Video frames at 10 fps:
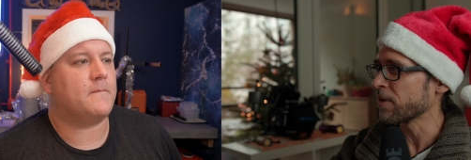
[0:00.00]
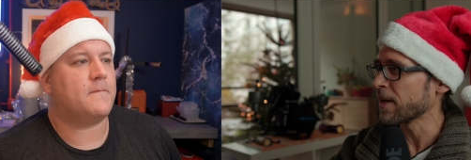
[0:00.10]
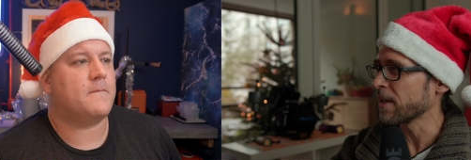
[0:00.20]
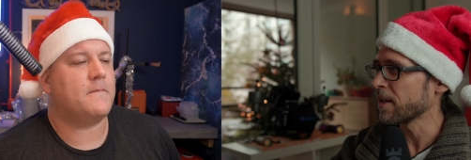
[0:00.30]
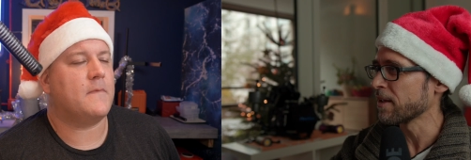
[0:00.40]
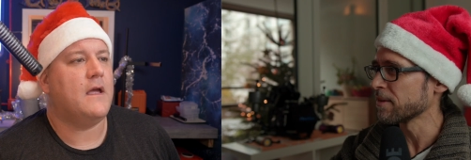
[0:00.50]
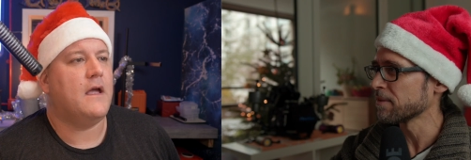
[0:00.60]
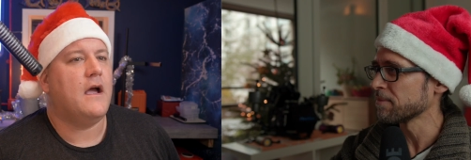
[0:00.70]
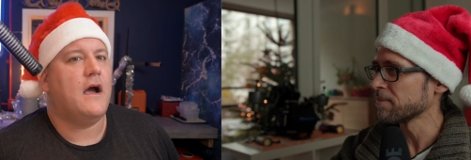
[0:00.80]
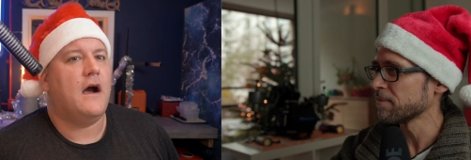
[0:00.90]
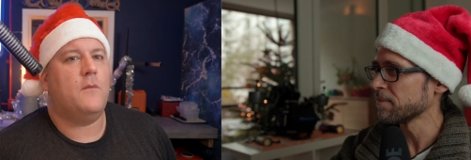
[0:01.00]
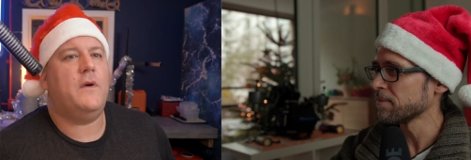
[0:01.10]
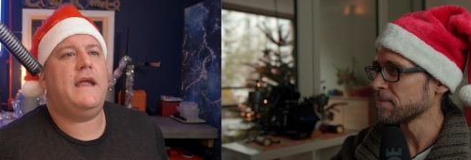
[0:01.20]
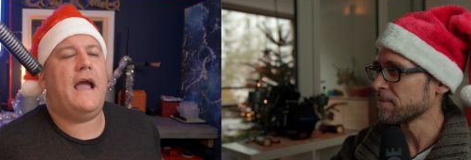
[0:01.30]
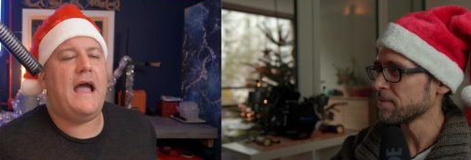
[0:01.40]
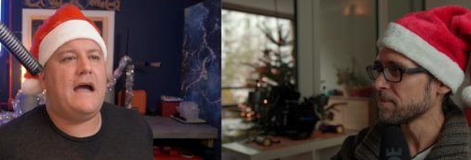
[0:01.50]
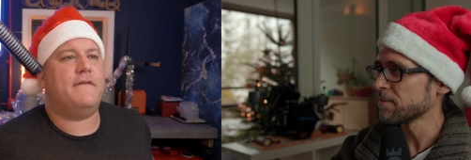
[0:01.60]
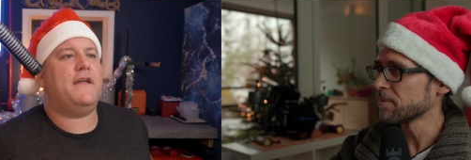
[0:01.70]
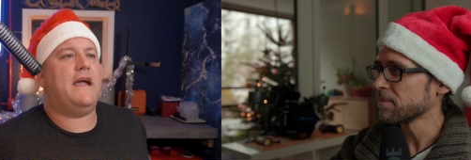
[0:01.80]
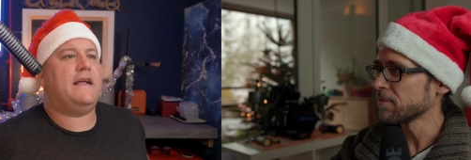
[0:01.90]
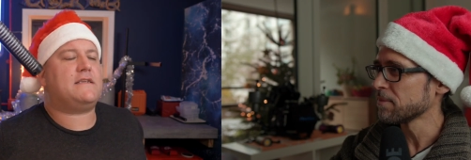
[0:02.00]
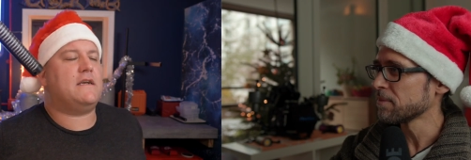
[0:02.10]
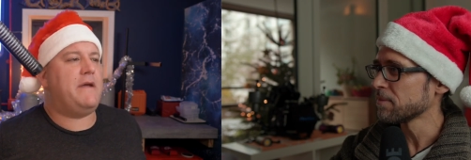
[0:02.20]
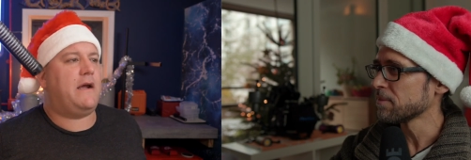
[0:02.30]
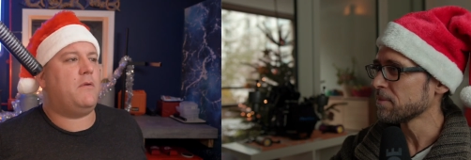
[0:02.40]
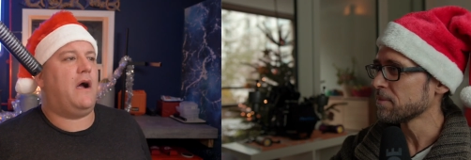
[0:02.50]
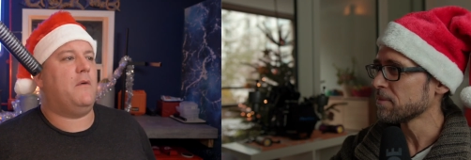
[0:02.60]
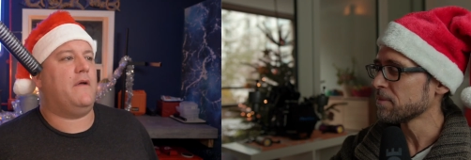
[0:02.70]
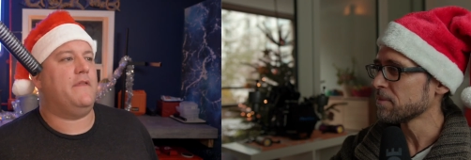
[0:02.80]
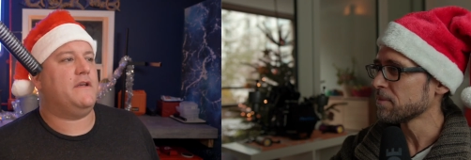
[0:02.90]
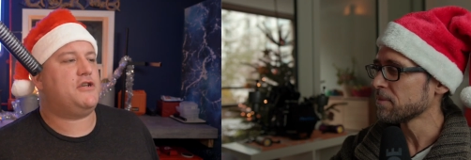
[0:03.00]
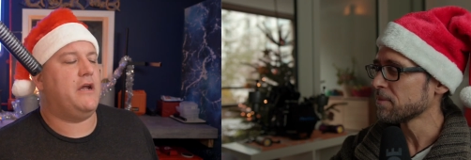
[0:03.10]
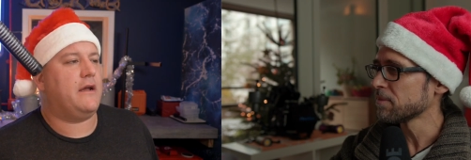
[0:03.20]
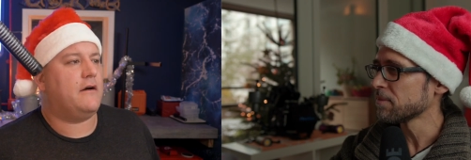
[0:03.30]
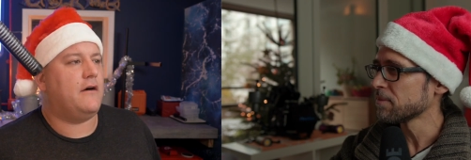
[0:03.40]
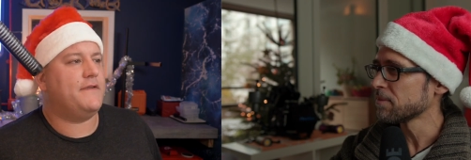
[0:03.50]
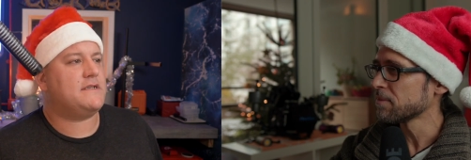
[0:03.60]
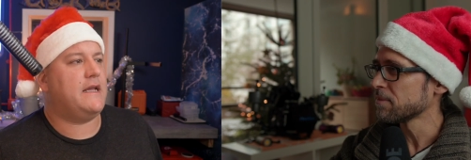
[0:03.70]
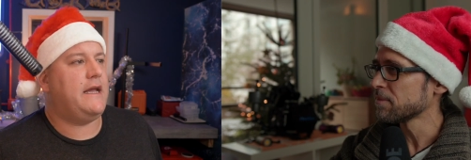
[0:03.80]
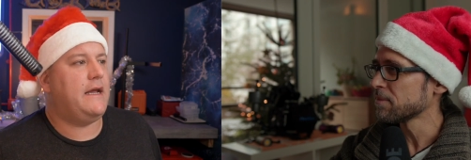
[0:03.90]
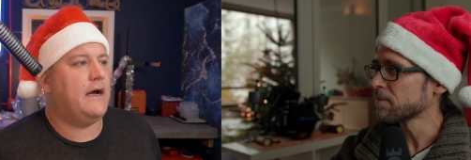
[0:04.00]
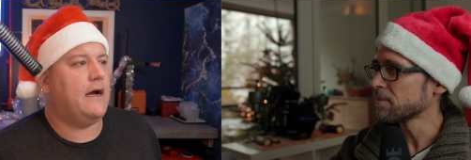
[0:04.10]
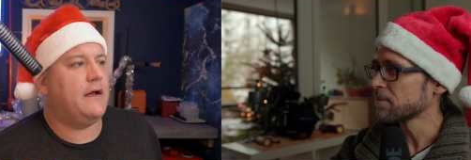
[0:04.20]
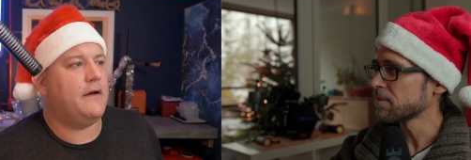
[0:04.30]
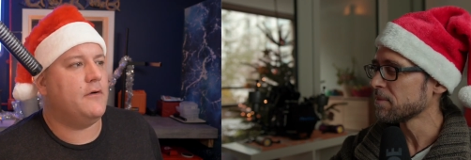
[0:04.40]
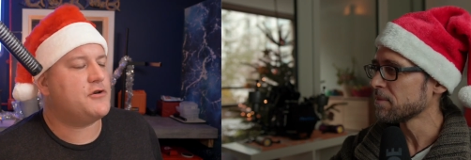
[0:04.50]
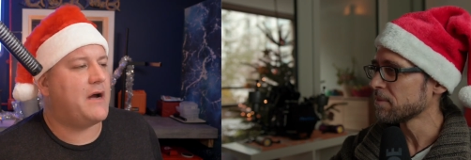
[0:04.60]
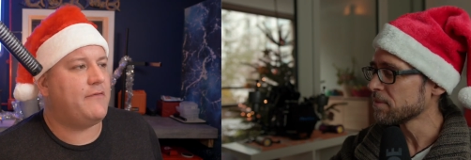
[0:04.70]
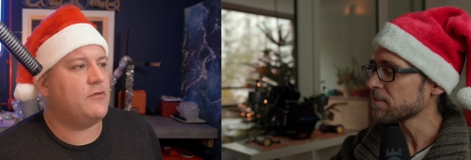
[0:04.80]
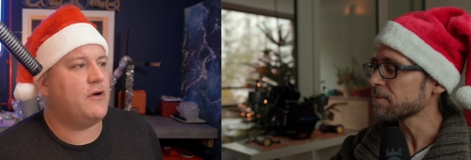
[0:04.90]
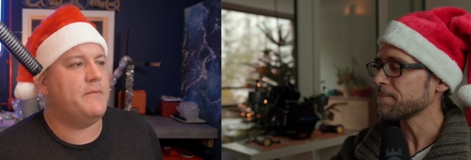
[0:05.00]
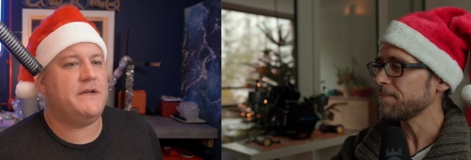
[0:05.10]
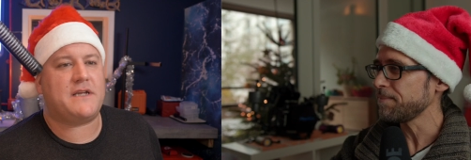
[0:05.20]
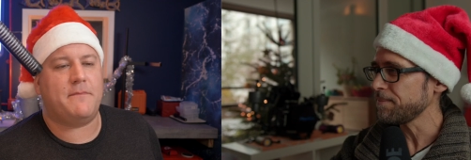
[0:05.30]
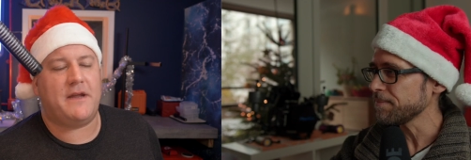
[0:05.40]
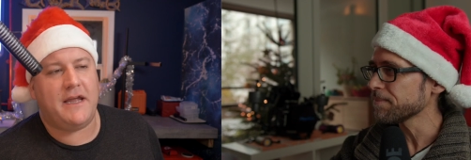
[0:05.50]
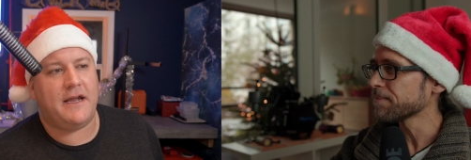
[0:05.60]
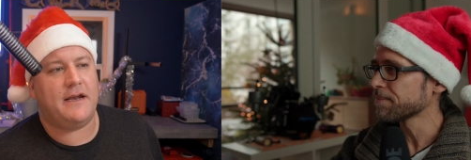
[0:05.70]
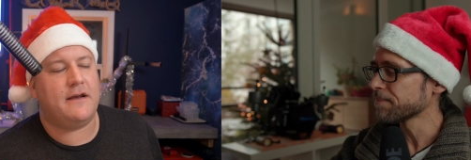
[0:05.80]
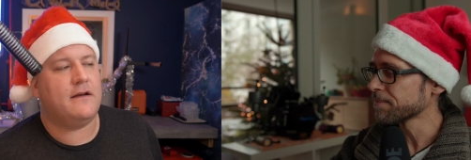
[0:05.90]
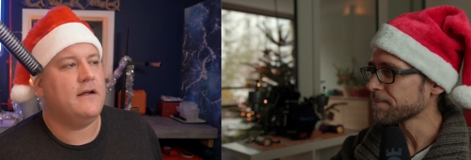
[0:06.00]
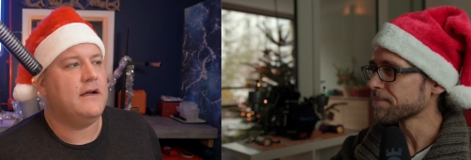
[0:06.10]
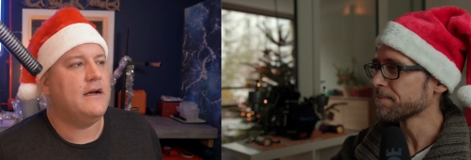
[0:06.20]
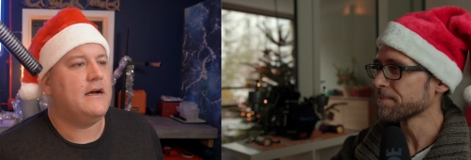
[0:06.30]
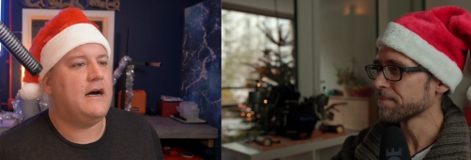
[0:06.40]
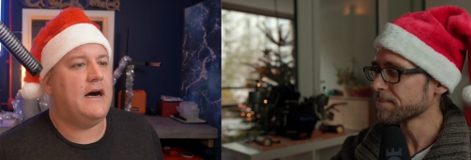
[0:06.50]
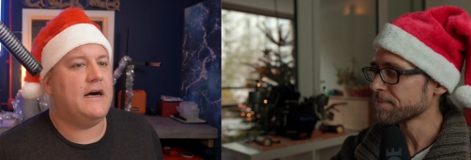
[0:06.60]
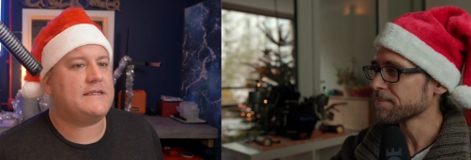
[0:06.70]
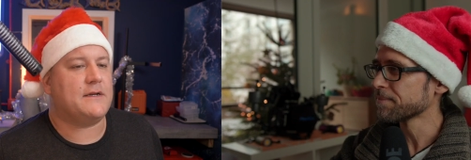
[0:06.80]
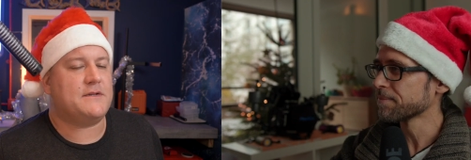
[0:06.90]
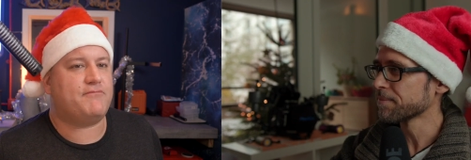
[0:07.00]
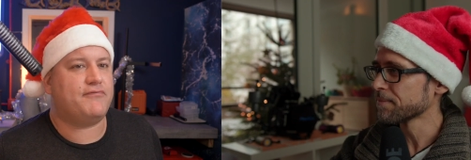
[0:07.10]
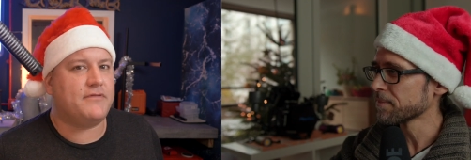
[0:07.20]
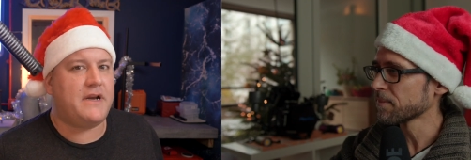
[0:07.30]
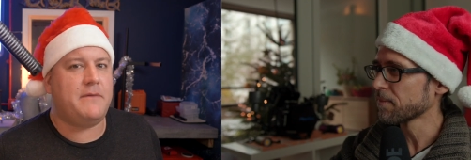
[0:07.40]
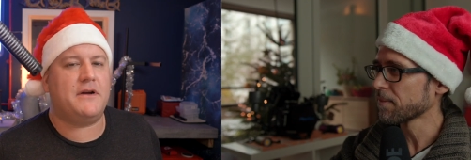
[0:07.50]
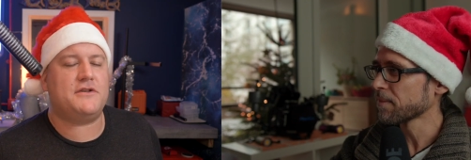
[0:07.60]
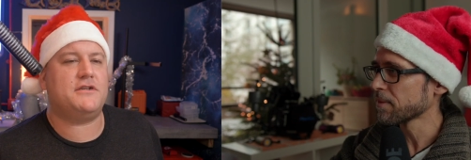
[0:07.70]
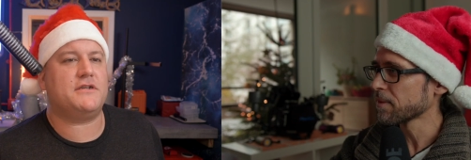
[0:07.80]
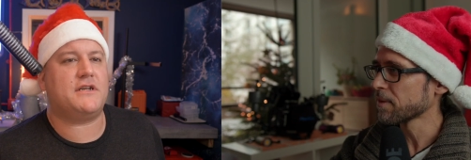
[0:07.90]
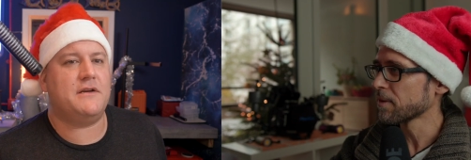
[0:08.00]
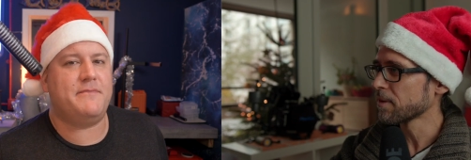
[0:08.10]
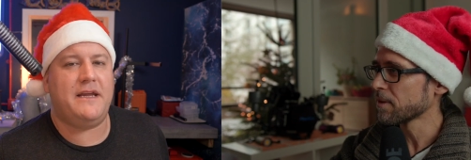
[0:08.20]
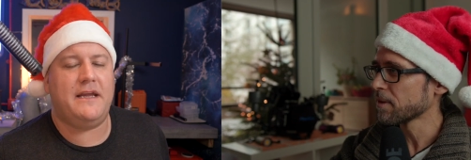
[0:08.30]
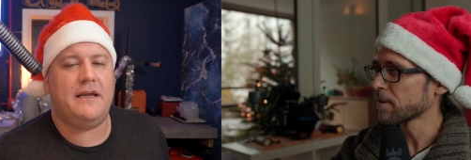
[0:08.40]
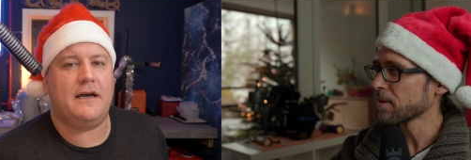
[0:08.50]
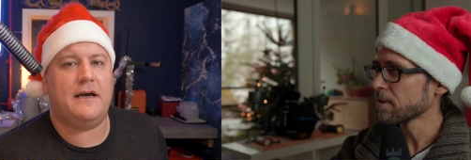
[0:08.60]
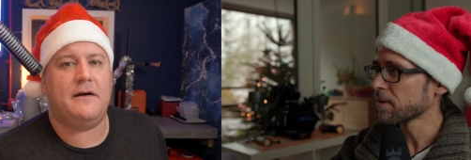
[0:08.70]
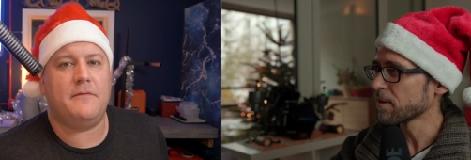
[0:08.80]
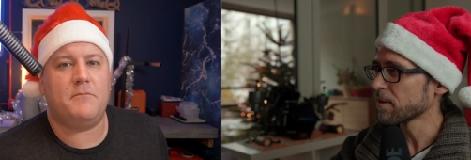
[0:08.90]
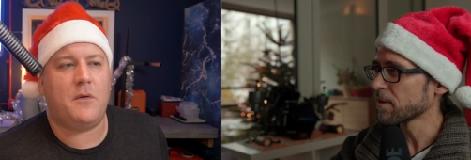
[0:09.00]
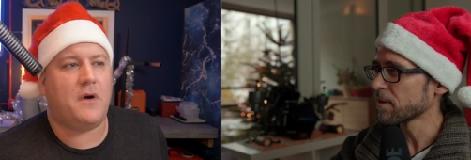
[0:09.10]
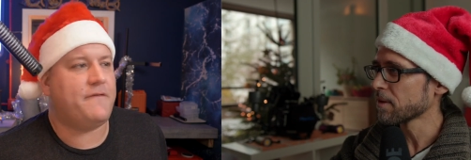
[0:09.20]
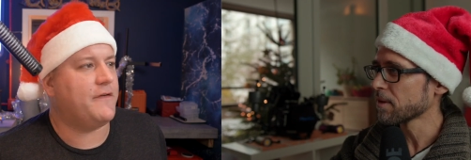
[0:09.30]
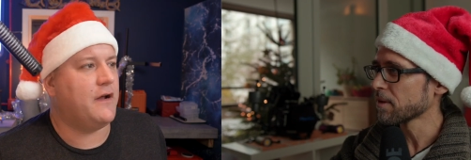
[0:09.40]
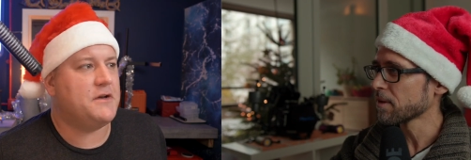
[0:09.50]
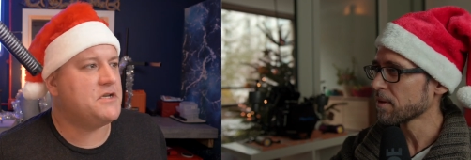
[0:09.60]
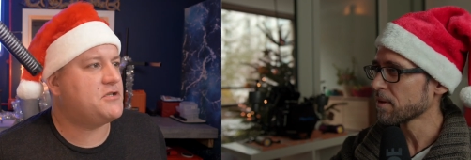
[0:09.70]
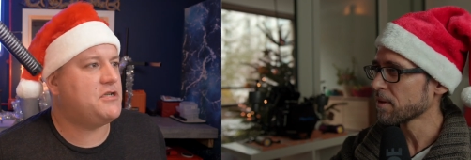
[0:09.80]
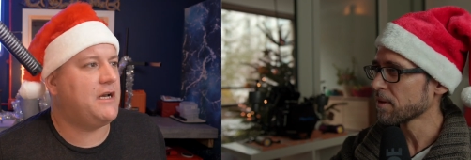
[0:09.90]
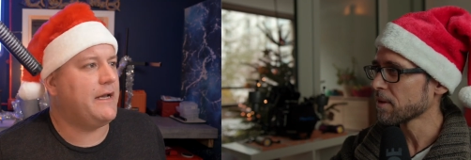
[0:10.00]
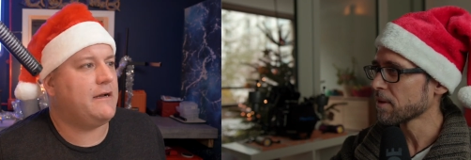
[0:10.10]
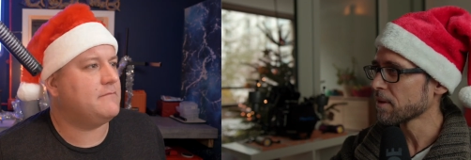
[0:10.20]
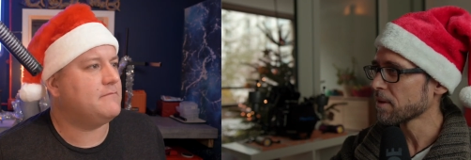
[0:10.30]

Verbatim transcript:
Speaker 1: already?
Speaker 2: We have, yeah. It's going to be a quiet one this year. Obviously, uh, no travel, nobody's coming in, uh, so it's pretty much just going to be uh, my wife and I just chilling.